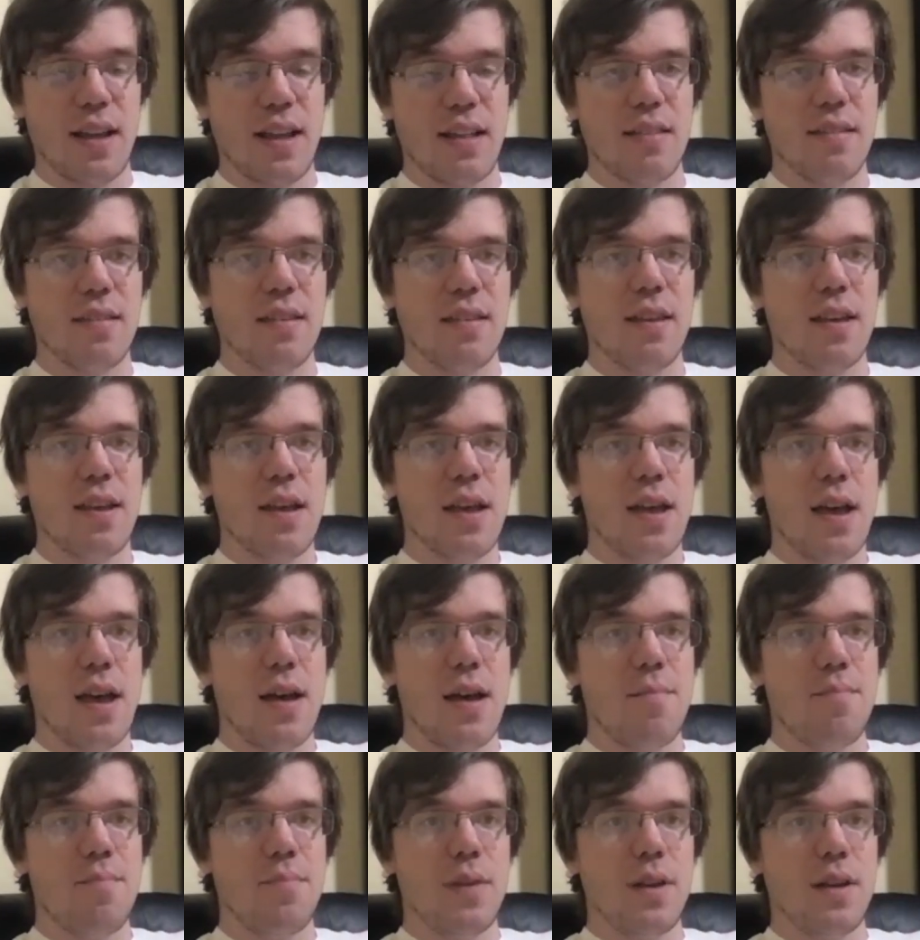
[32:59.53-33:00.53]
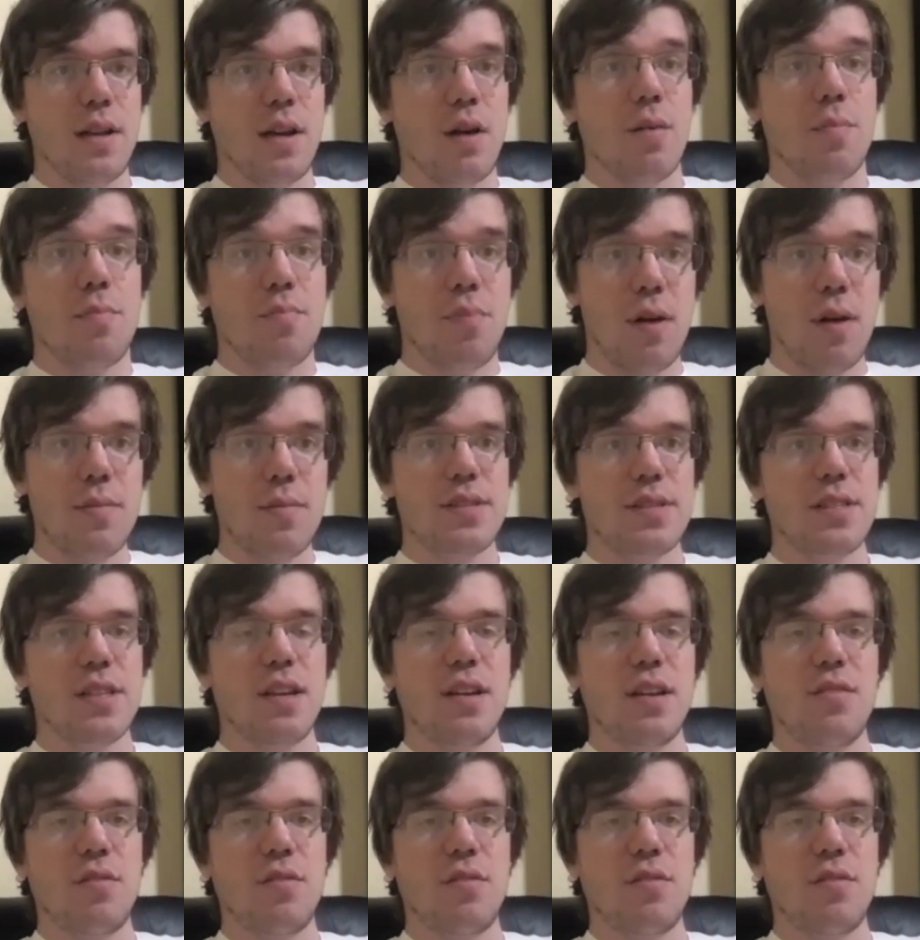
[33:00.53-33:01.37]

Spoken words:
And our premise here